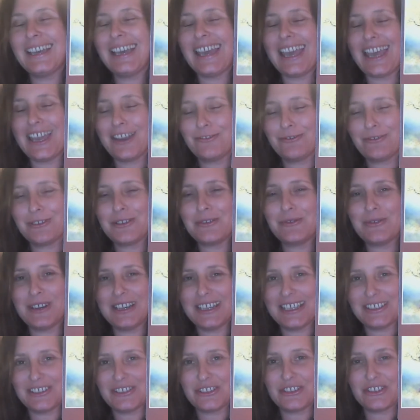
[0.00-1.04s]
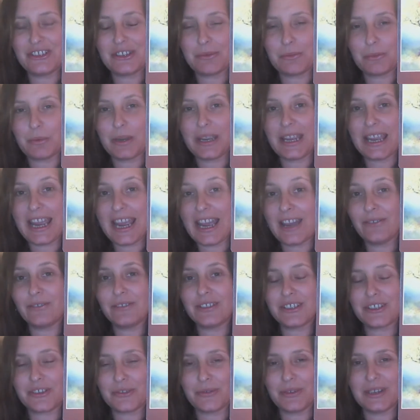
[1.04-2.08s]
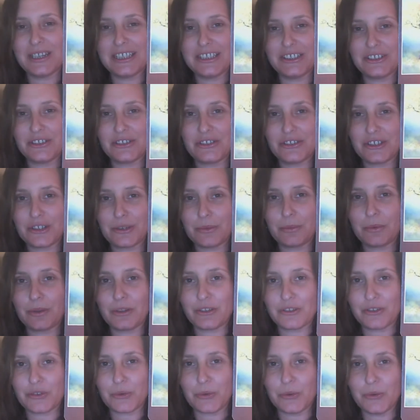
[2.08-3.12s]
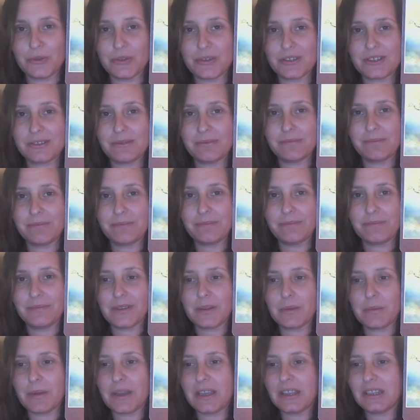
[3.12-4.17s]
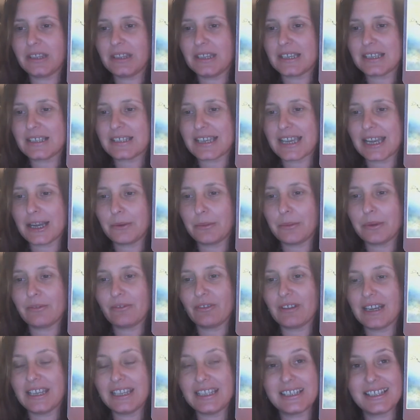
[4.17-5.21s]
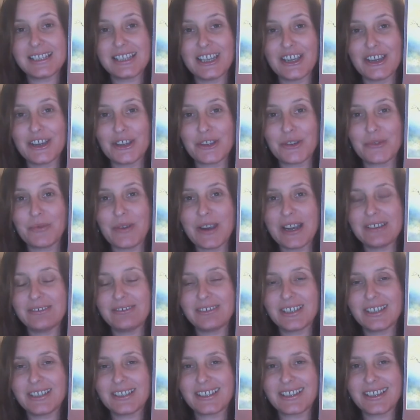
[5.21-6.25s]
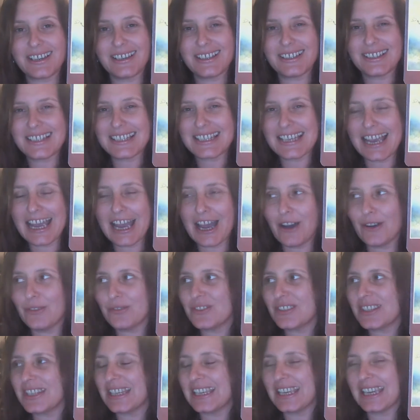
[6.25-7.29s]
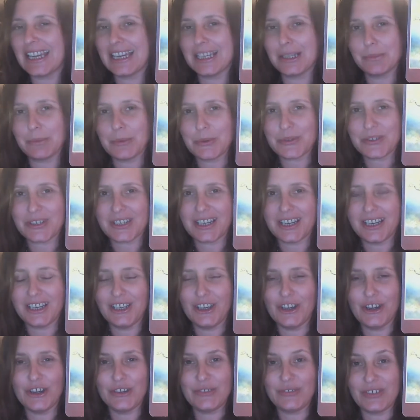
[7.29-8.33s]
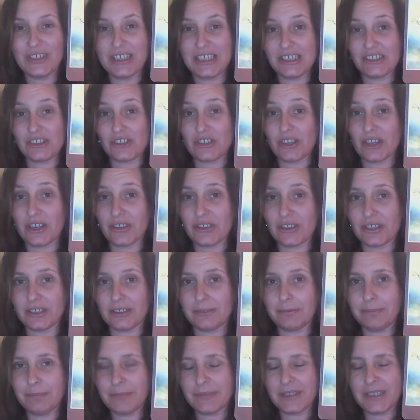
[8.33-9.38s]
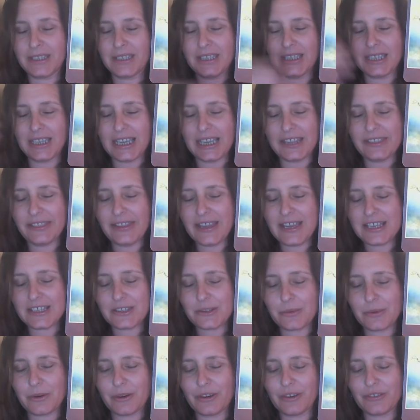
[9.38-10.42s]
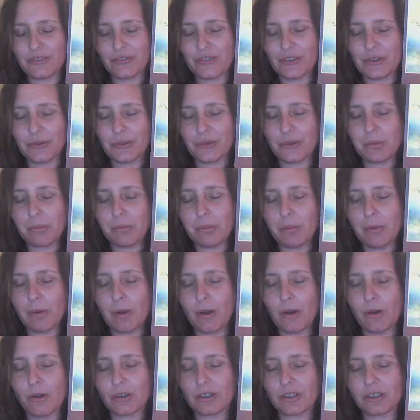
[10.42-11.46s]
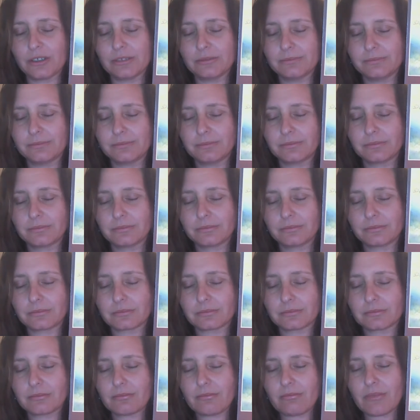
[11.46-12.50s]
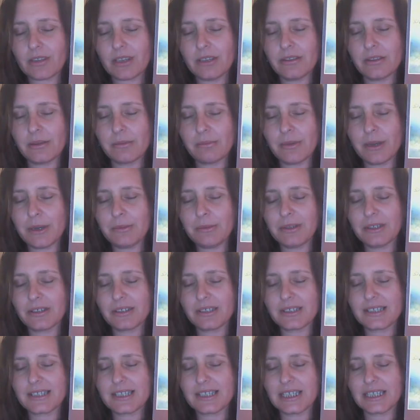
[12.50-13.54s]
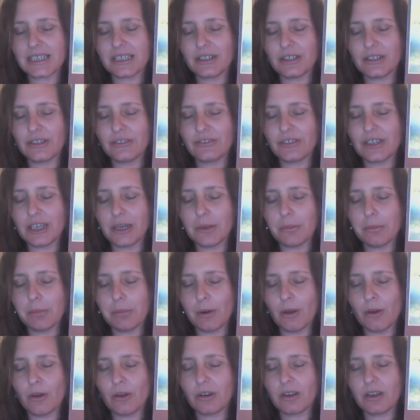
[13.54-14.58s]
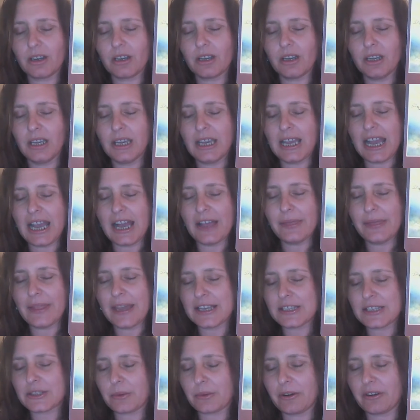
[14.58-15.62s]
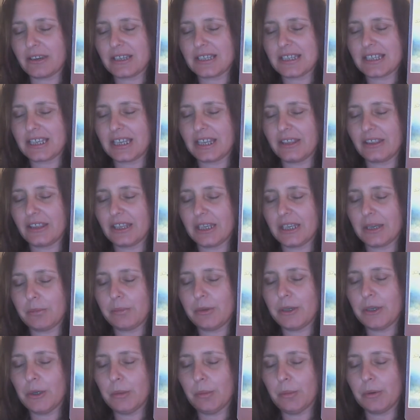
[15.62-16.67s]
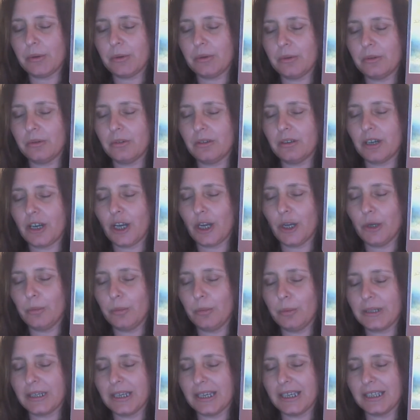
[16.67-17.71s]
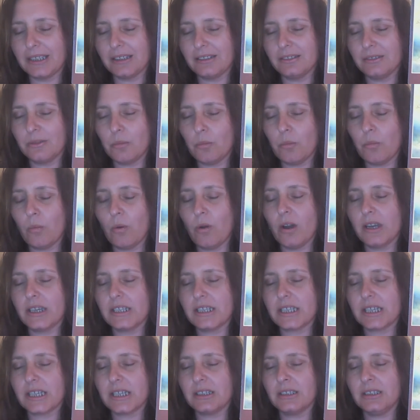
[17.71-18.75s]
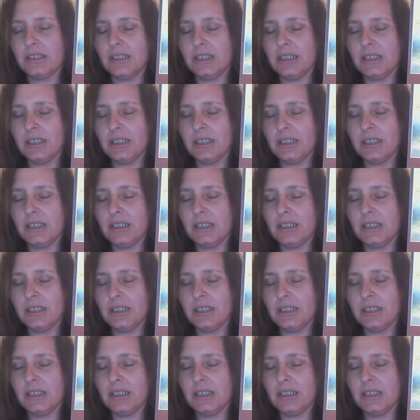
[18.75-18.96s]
every relationship we have is a relationship with source whether that's how we relate to the earth around us, ourselves, the animals in our life, each other. And that's where I feel the block. The moment I said it, I feel a block. And that's I see the pupil opening wider.